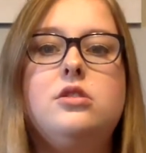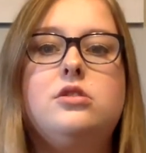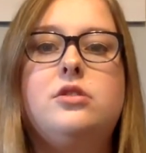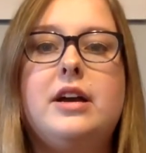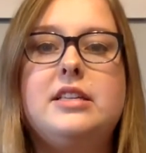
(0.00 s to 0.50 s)

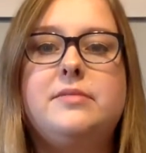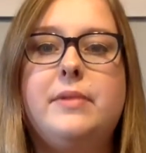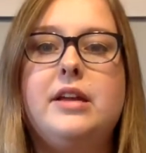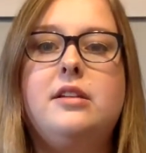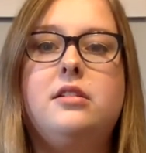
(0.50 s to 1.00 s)
so I
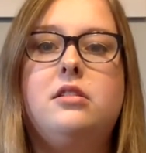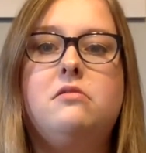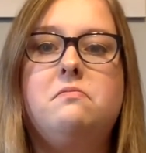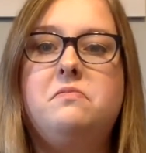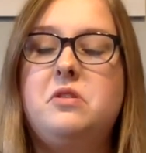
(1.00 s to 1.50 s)
spent
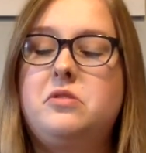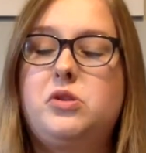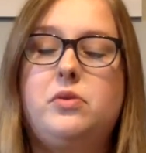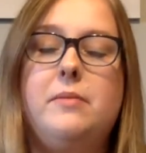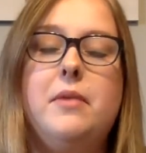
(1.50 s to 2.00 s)
those
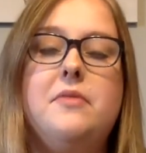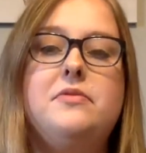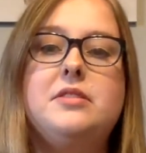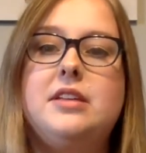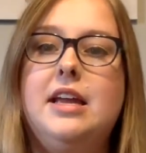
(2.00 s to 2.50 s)
three
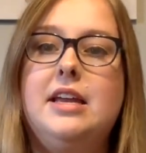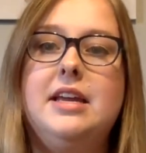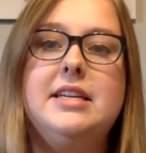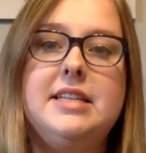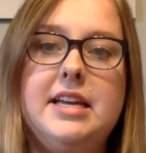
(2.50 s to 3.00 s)
months in
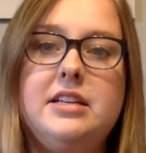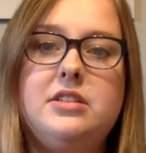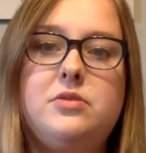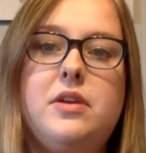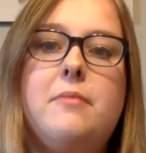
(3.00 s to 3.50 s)

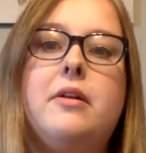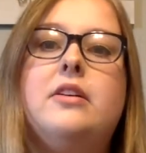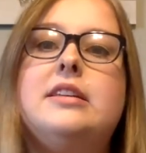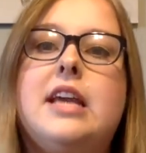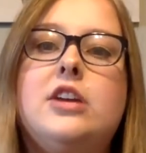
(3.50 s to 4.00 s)
intense
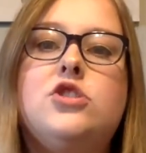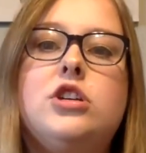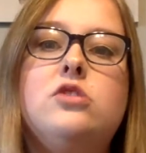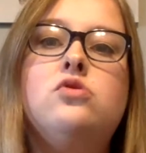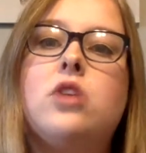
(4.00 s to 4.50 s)

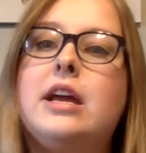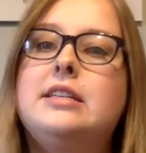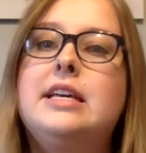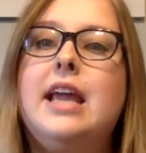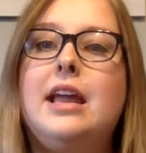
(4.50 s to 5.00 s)
rehabilitation trying
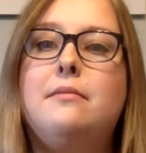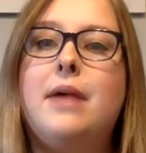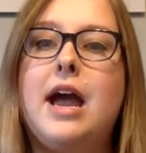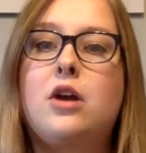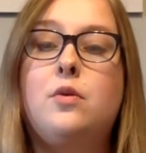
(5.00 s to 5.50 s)
to gain
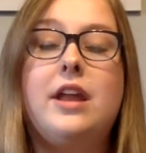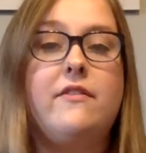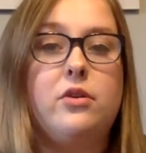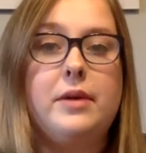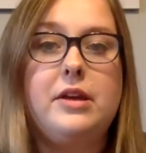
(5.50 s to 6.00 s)
back
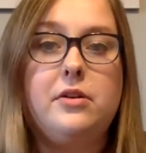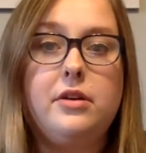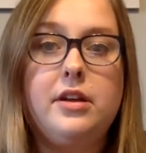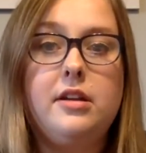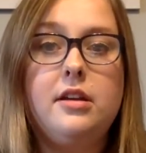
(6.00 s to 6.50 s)
whatever we
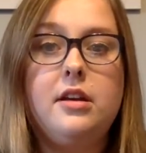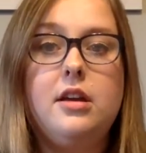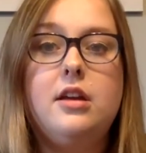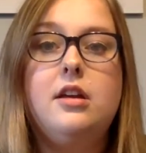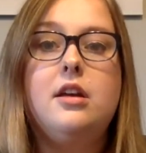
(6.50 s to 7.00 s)
could.
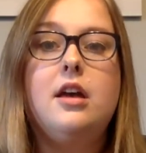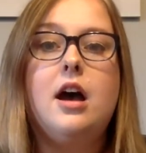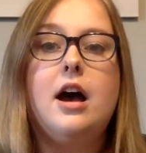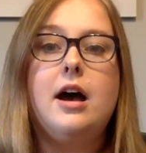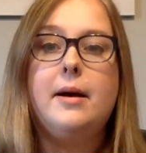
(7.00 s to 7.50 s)

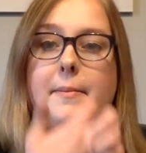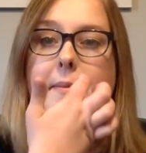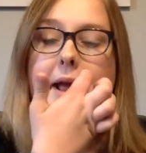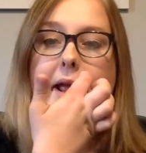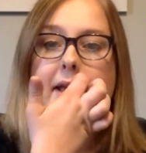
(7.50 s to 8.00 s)
Um,
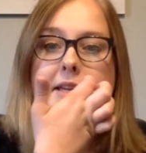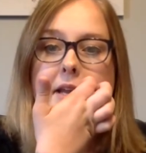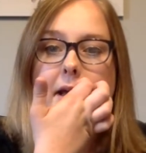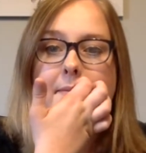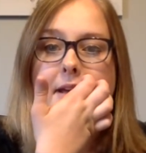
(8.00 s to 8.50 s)
I ended
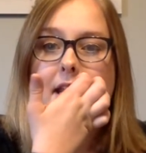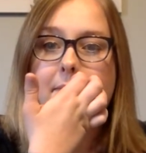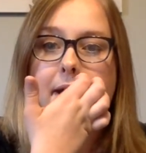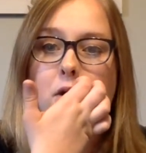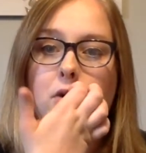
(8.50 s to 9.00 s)
up getting
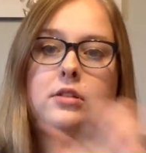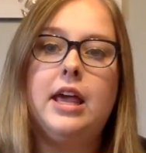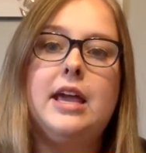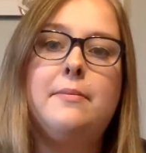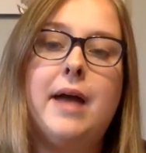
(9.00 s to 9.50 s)
my whole
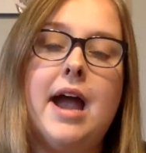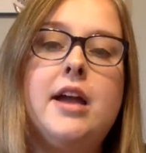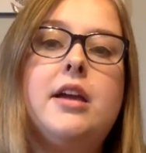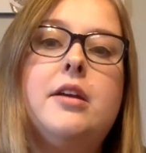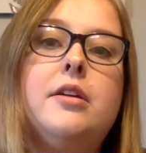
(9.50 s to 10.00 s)
leg
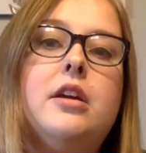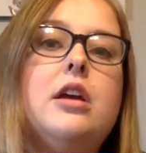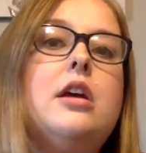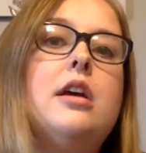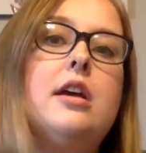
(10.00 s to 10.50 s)
back
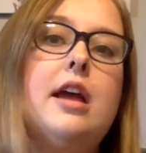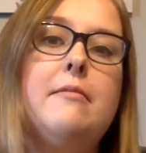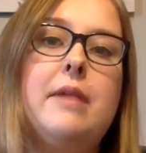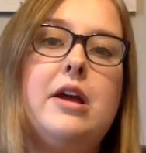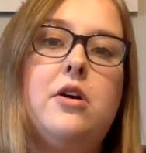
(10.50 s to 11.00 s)

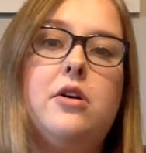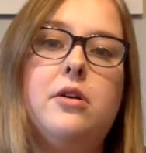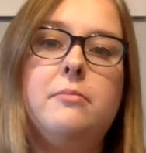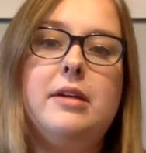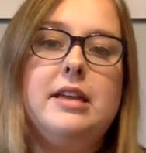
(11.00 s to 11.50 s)
and my
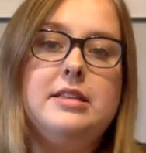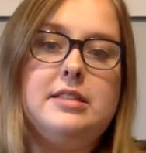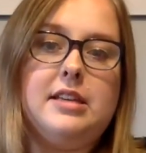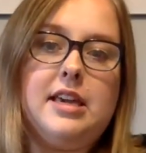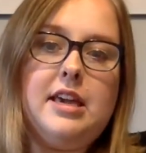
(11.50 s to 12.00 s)
arm
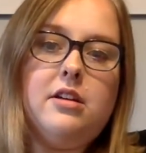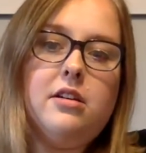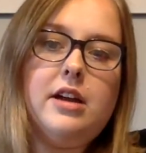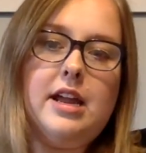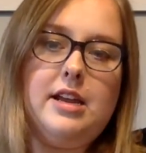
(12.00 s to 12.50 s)
is
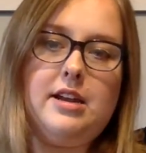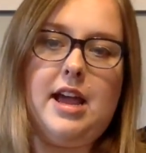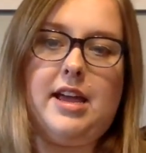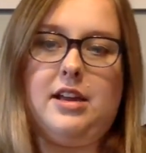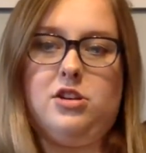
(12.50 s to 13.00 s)
here and
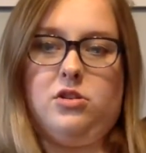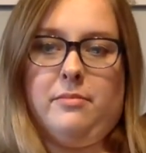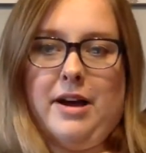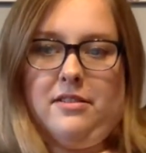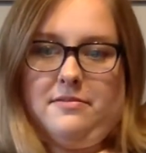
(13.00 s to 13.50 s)
I can do
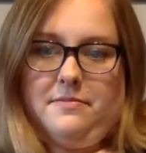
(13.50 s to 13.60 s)
about